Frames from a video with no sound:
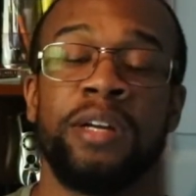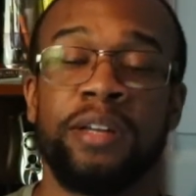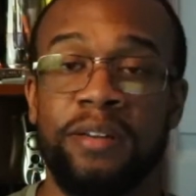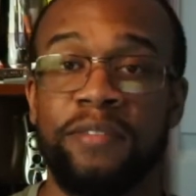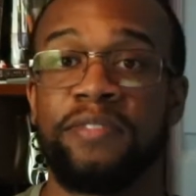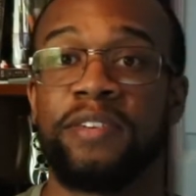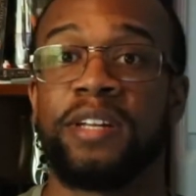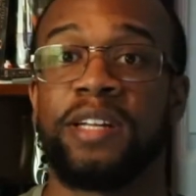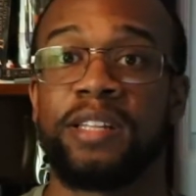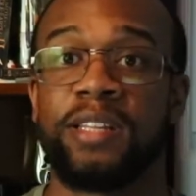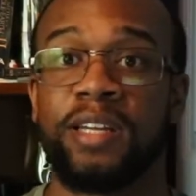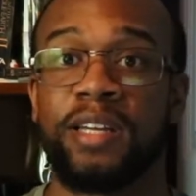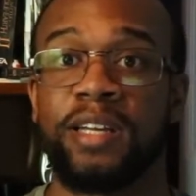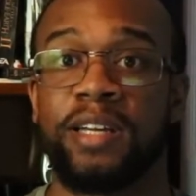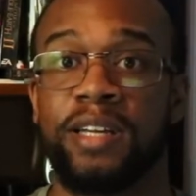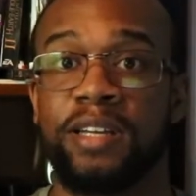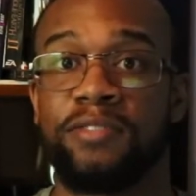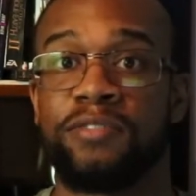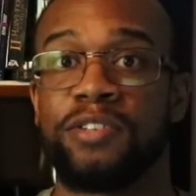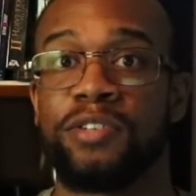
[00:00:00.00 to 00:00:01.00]
If anything,
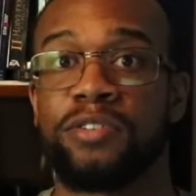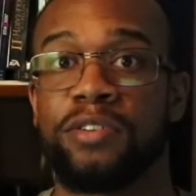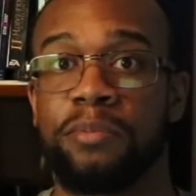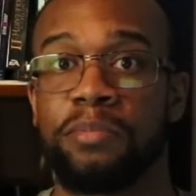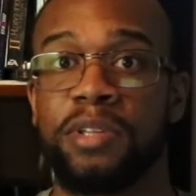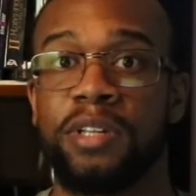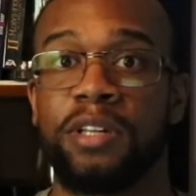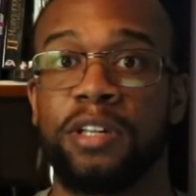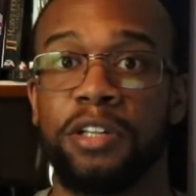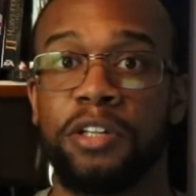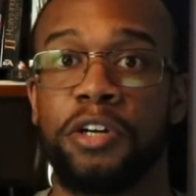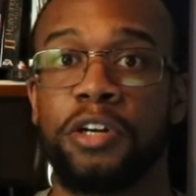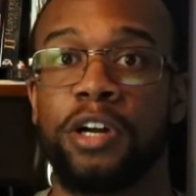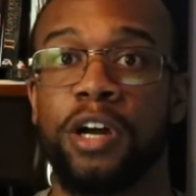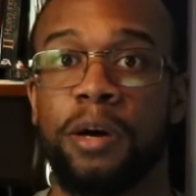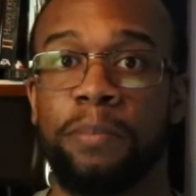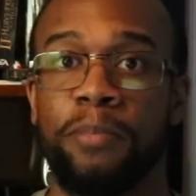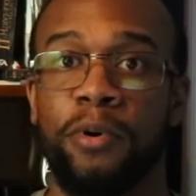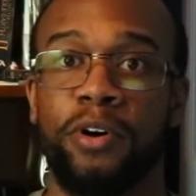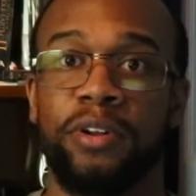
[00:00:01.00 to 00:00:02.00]
it gives you something to look
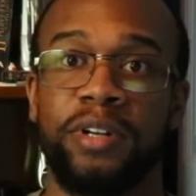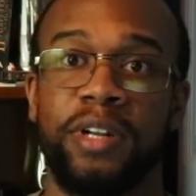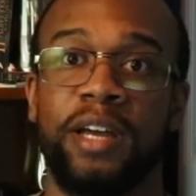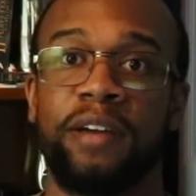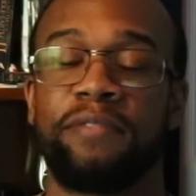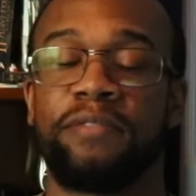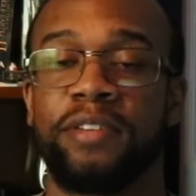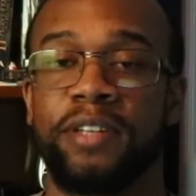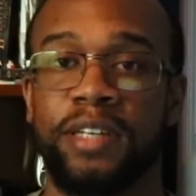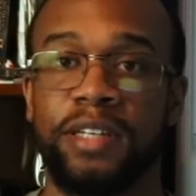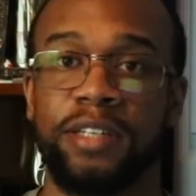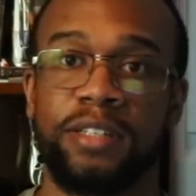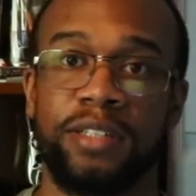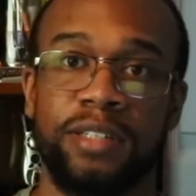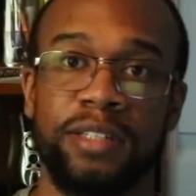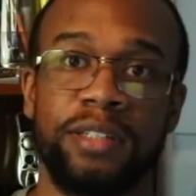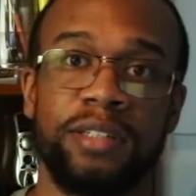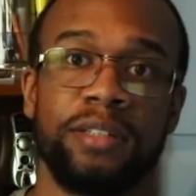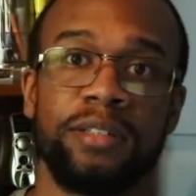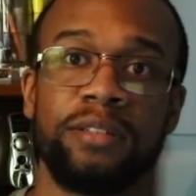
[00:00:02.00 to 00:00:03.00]
up on
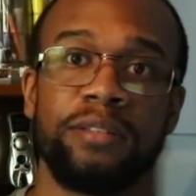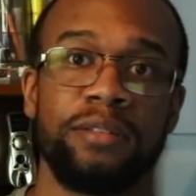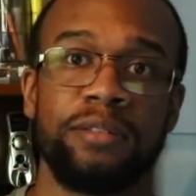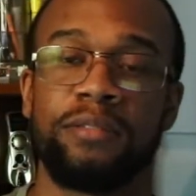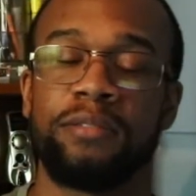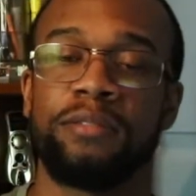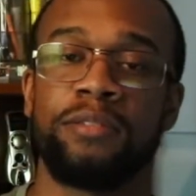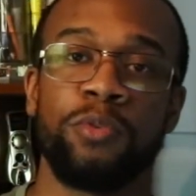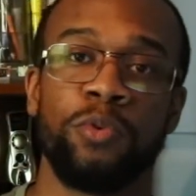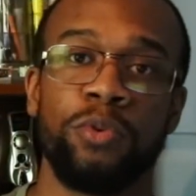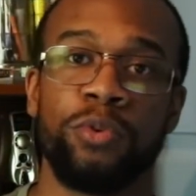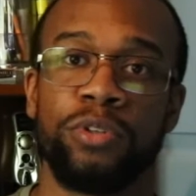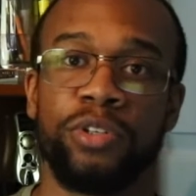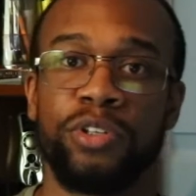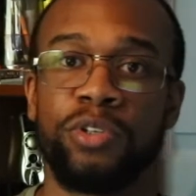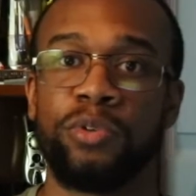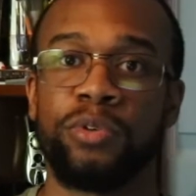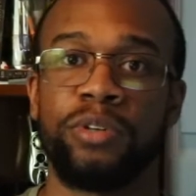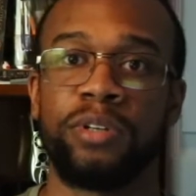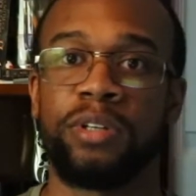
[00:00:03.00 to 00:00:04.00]
Netflix and
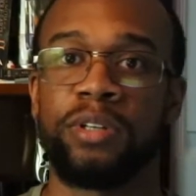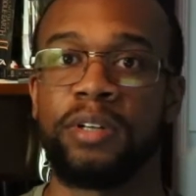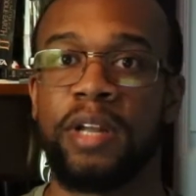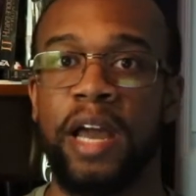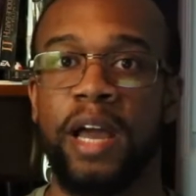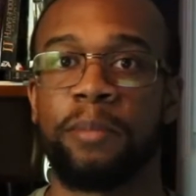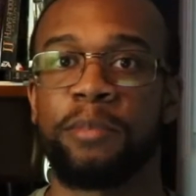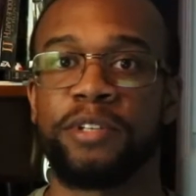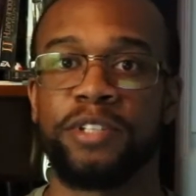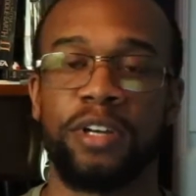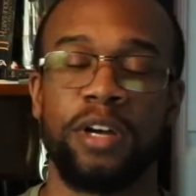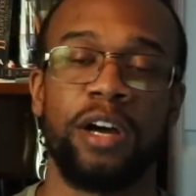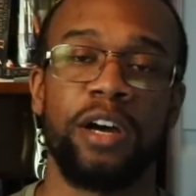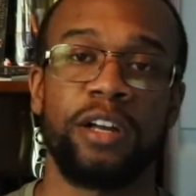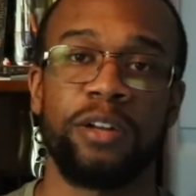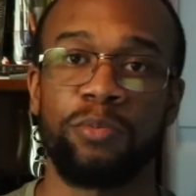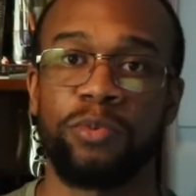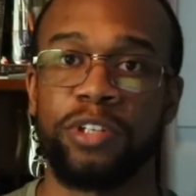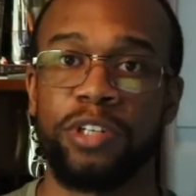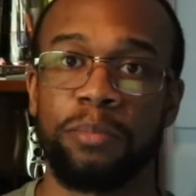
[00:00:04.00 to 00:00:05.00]
Hulu and
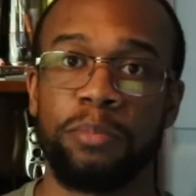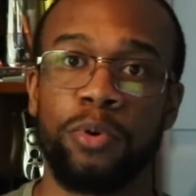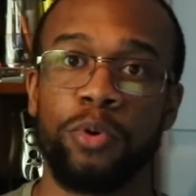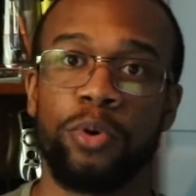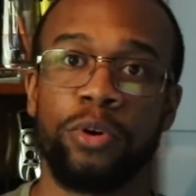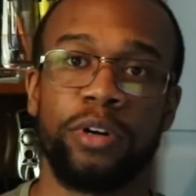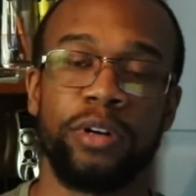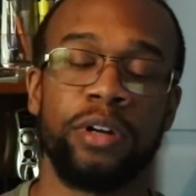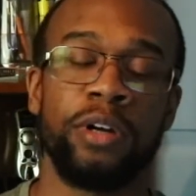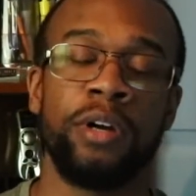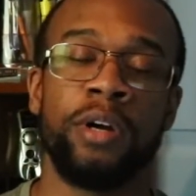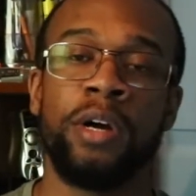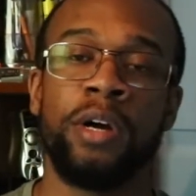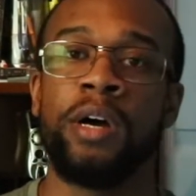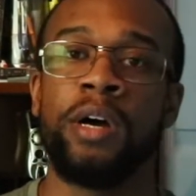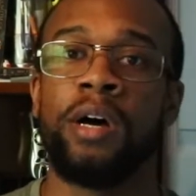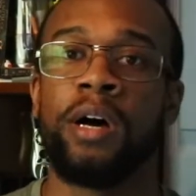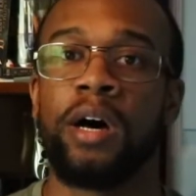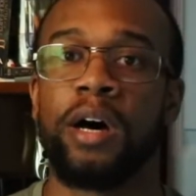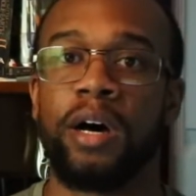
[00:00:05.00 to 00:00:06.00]
Amazon when you're bored,
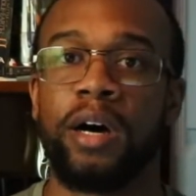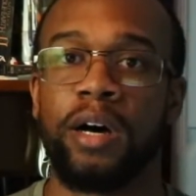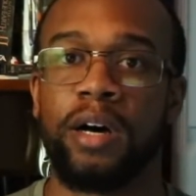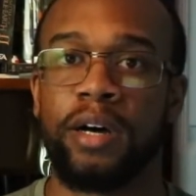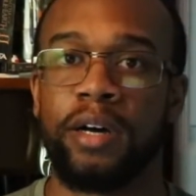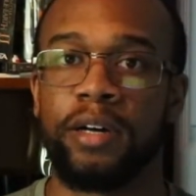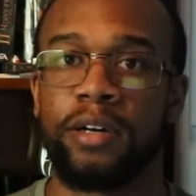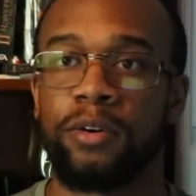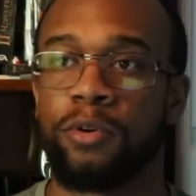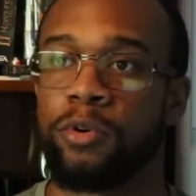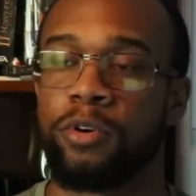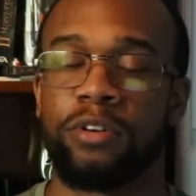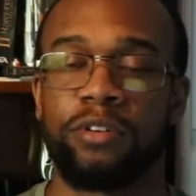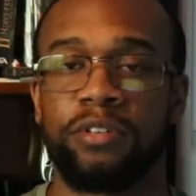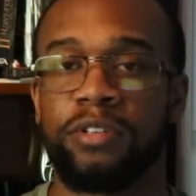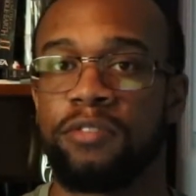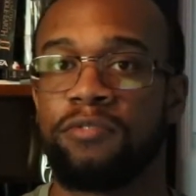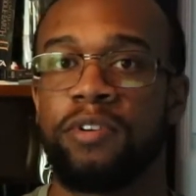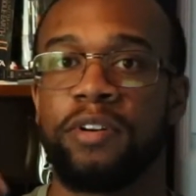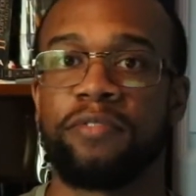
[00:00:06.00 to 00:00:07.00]
or
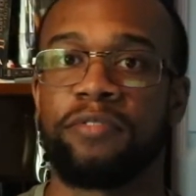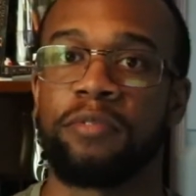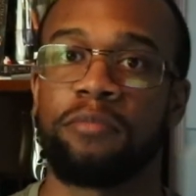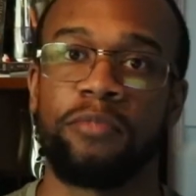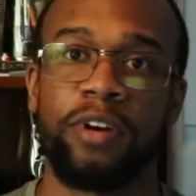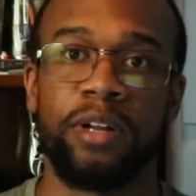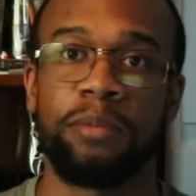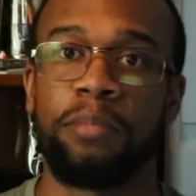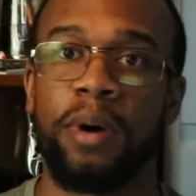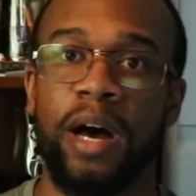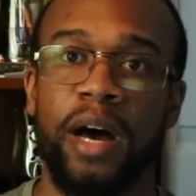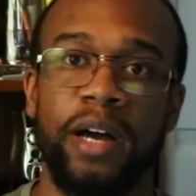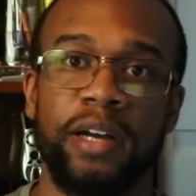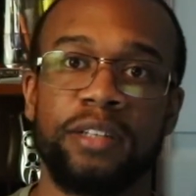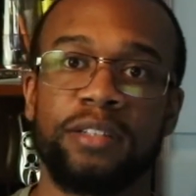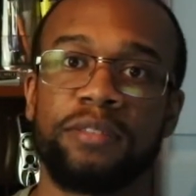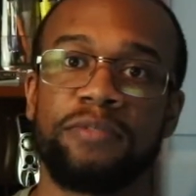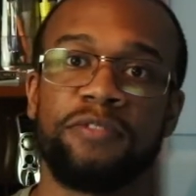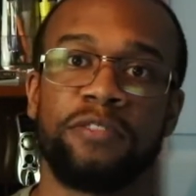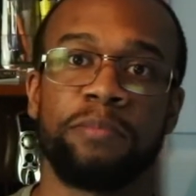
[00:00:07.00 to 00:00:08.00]
to rent from
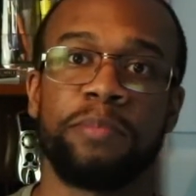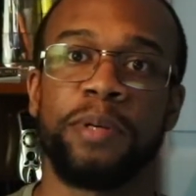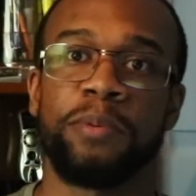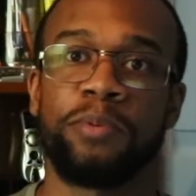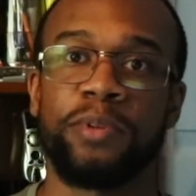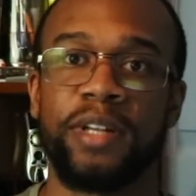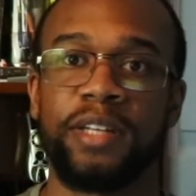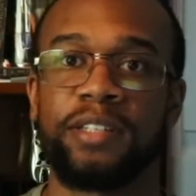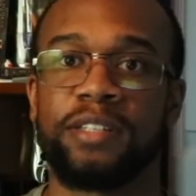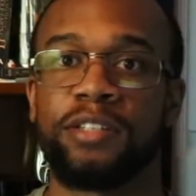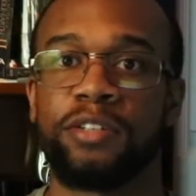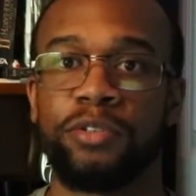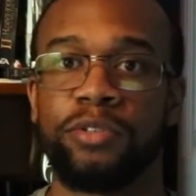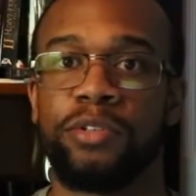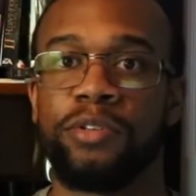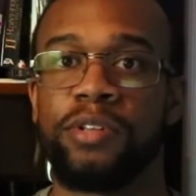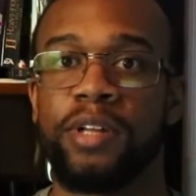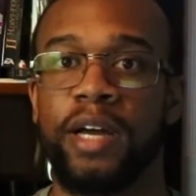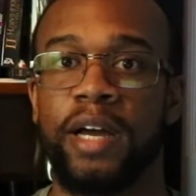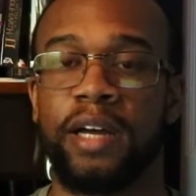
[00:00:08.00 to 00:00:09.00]
Redbox for people that still
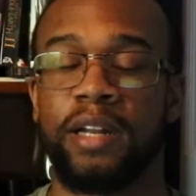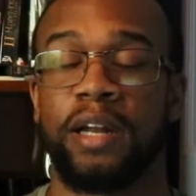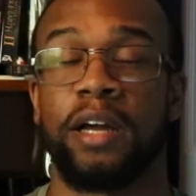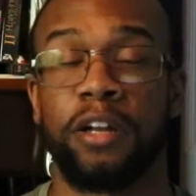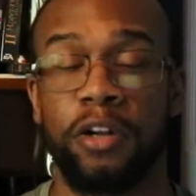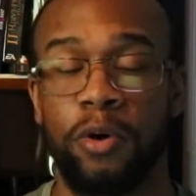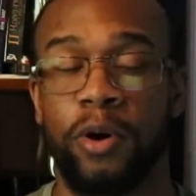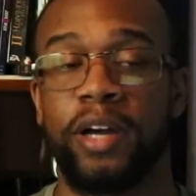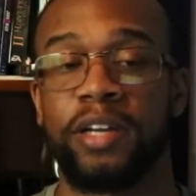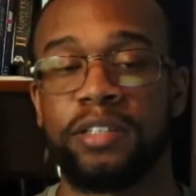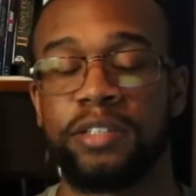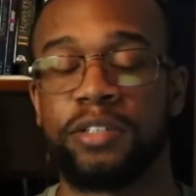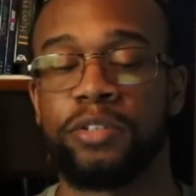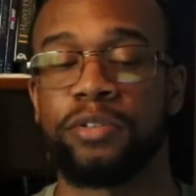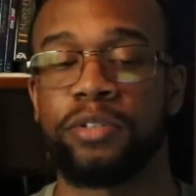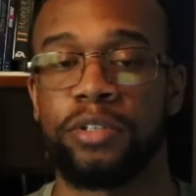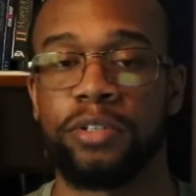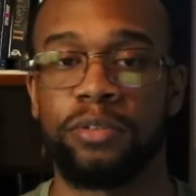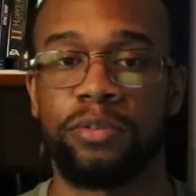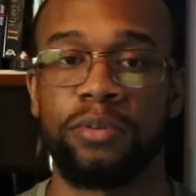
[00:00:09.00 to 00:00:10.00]
do that. I know I still
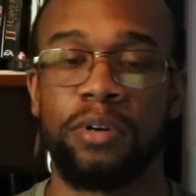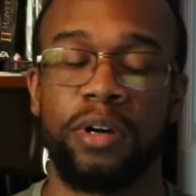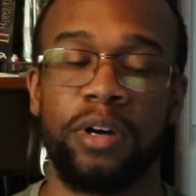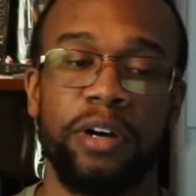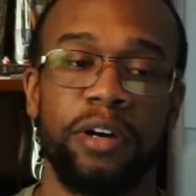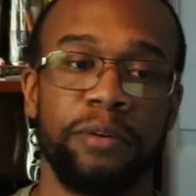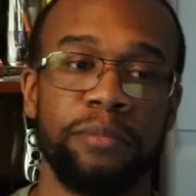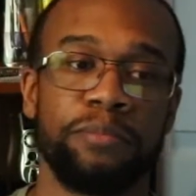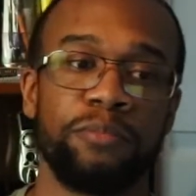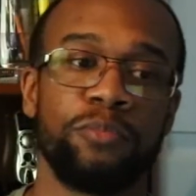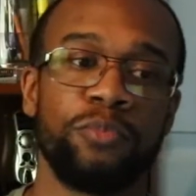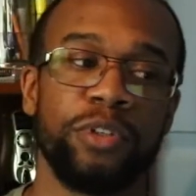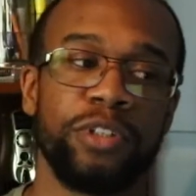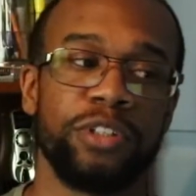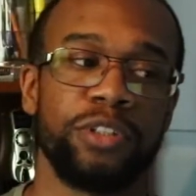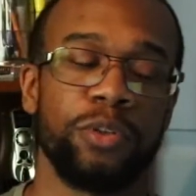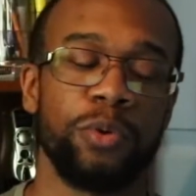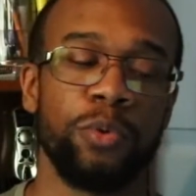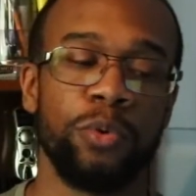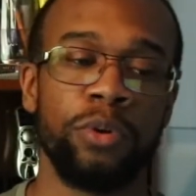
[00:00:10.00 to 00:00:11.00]
do,
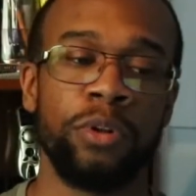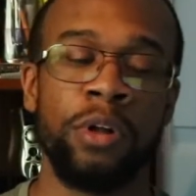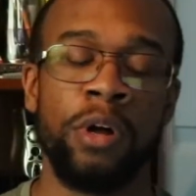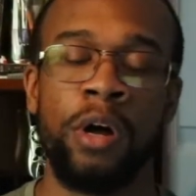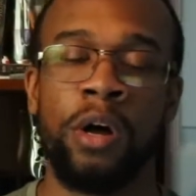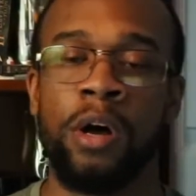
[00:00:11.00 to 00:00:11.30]
which is cool.